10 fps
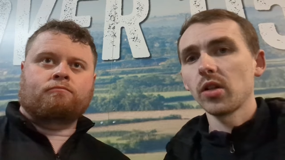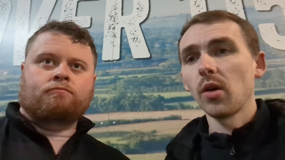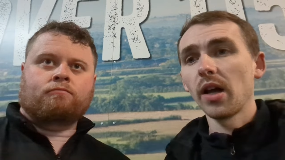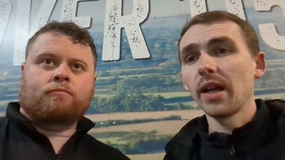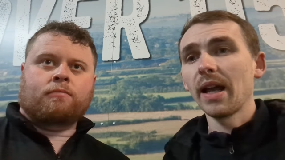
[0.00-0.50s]

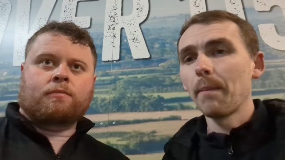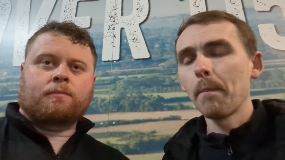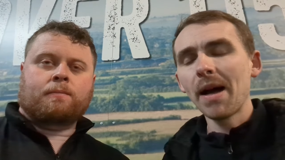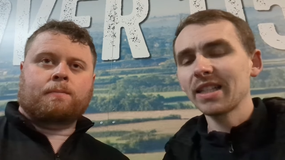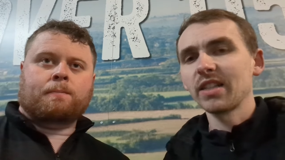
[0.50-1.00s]
Speaker 1: So like, a
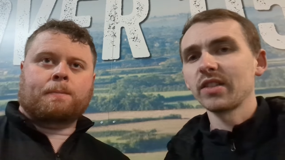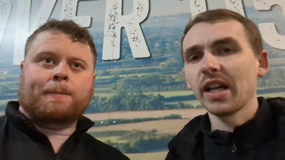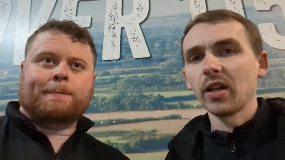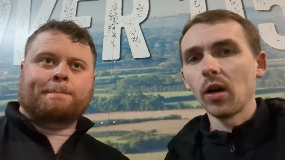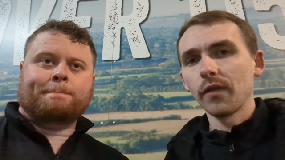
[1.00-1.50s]
massive
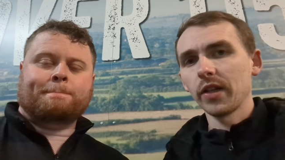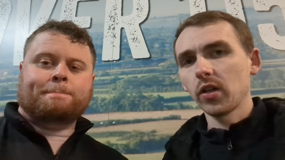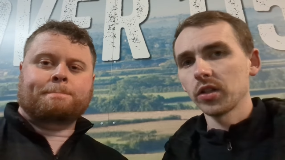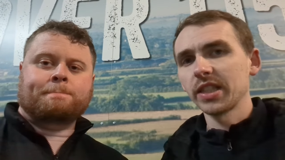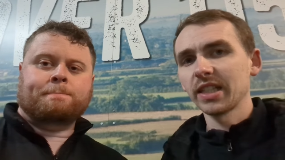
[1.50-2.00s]
second half in the
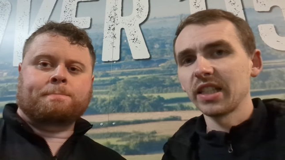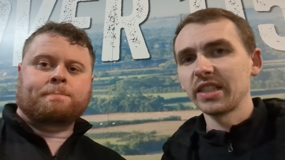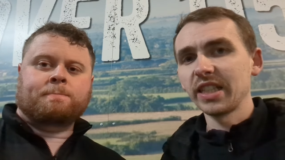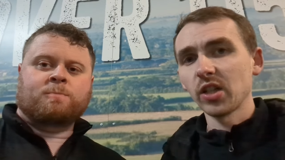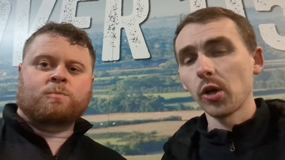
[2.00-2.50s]
context
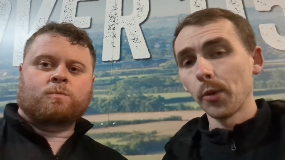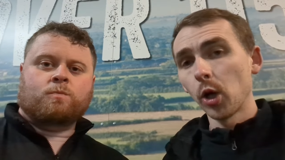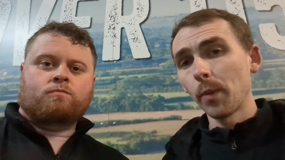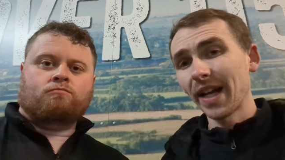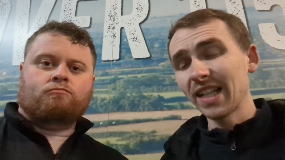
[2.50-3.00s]
this season coming
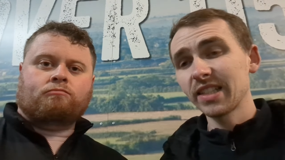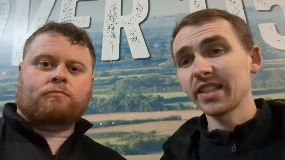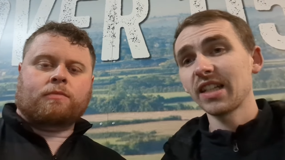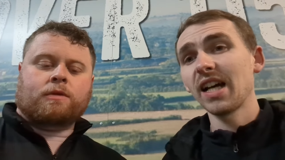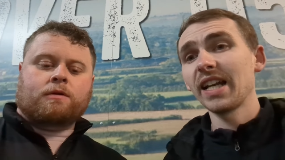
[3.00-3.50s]
up against
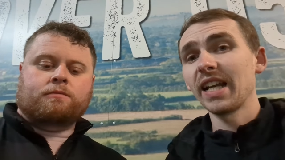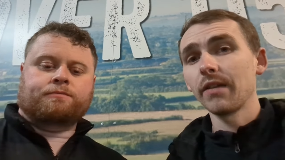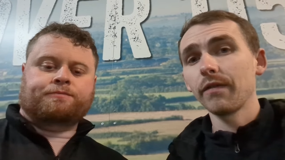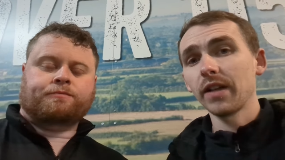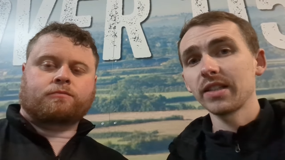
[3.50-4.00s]
a side
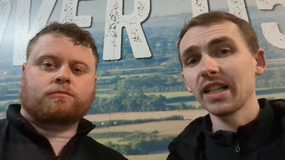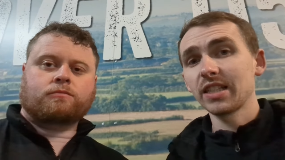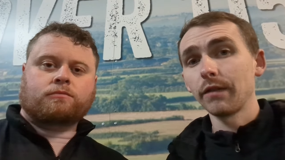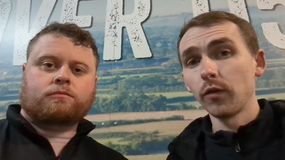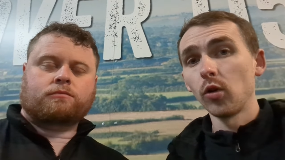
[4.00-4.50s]
in
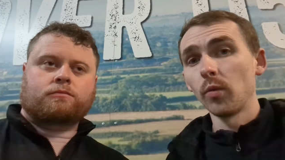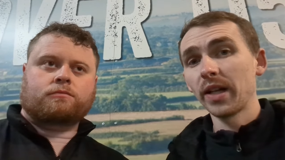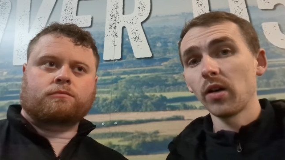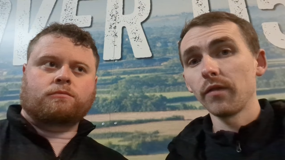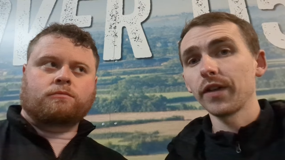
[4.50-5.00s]
fantastic form.
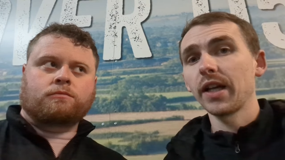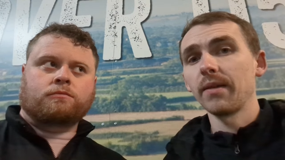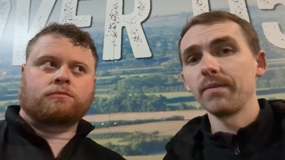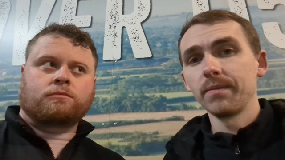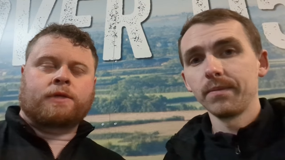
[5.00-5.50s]
We can't
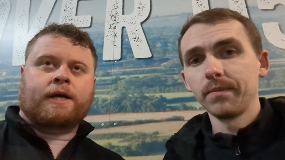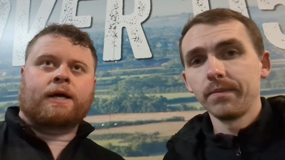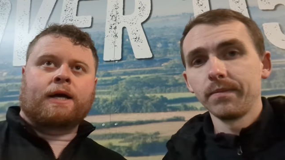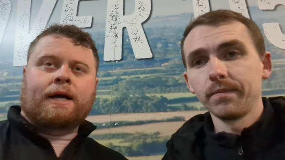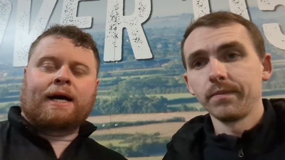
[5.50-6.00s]
forget.
Speaker 2: Yeah,
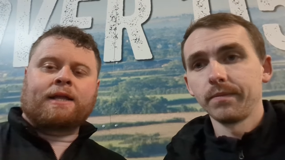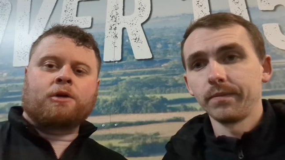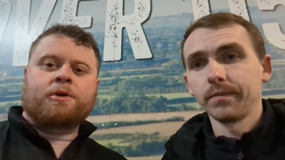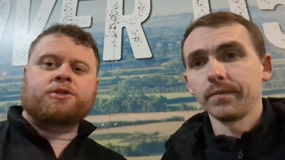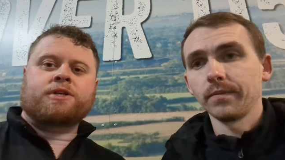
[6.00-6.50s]
I
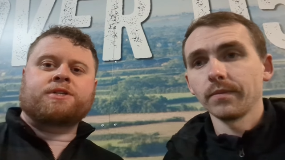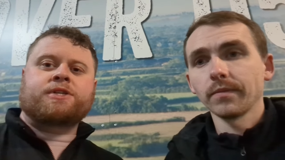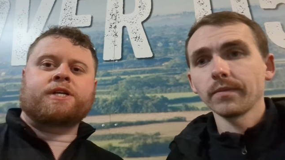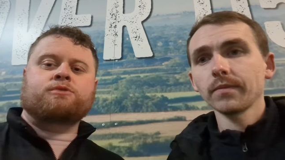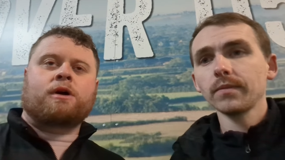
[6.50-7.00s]
think it'll be interesting
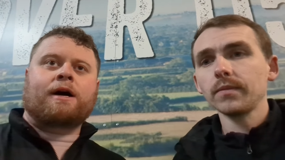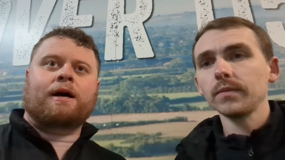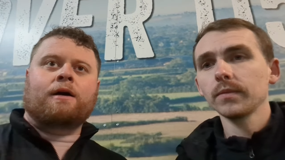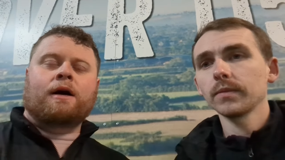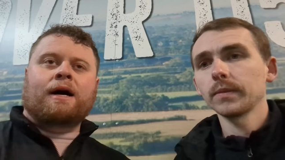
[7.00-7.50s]
to see as
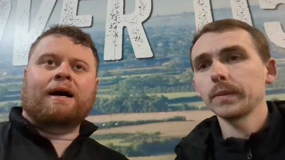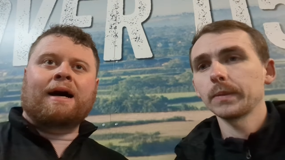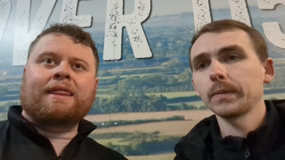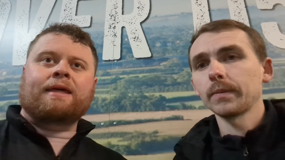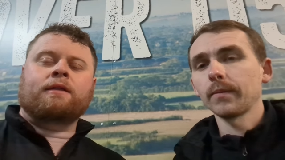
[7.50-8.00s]
well.
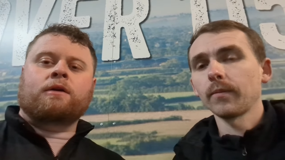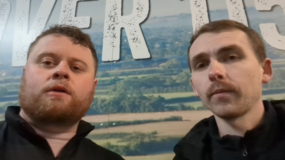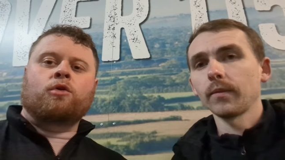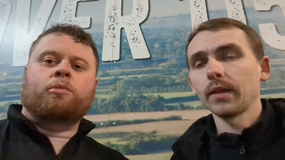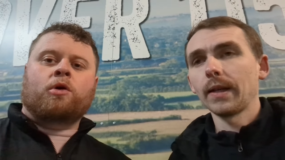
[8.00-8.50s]
I think
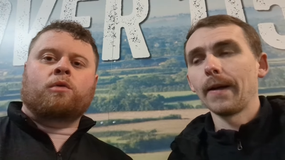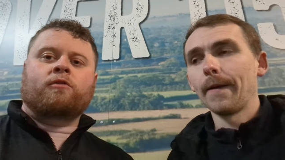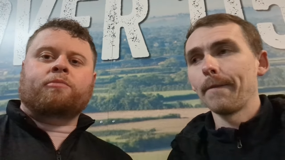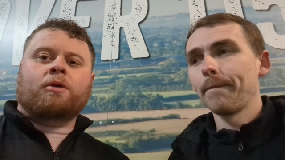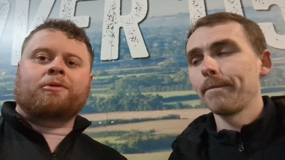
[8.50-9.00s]
that Newport
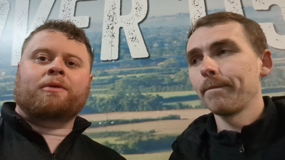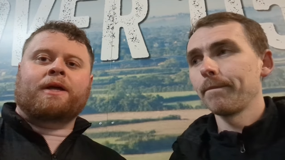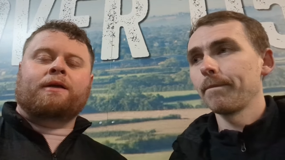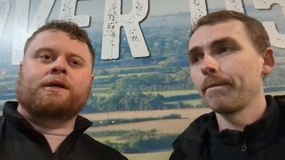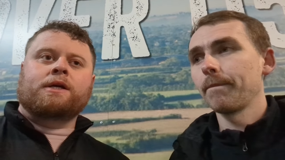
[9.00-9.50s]
would have
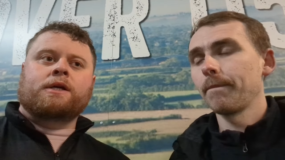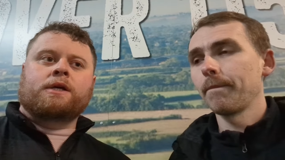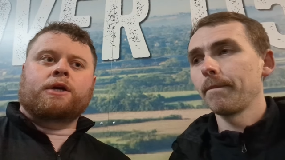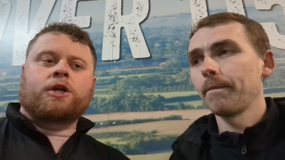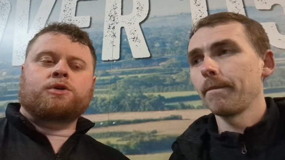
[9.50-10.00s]
probably
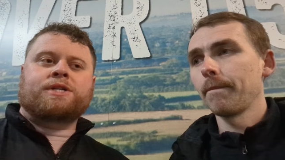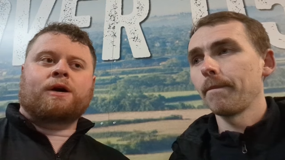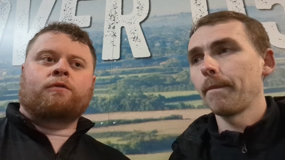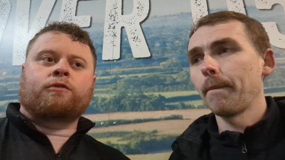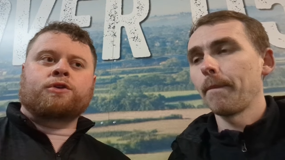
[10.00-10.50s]
you know,
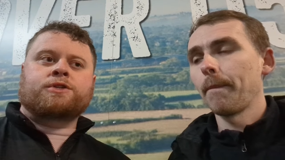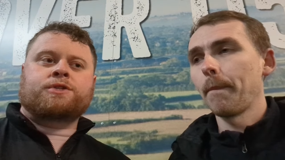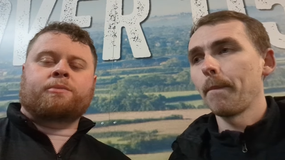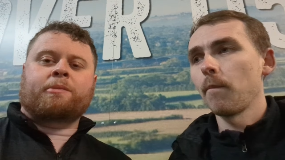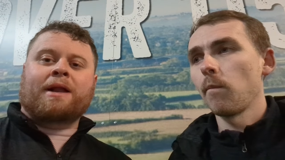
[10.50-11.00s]
set up for us
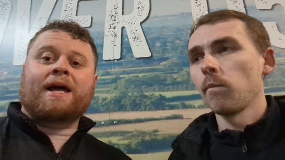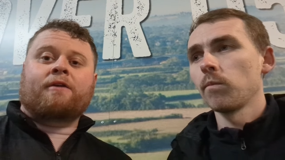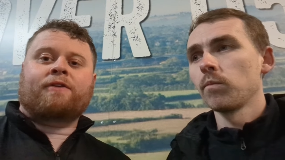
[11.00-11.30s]
to be playing a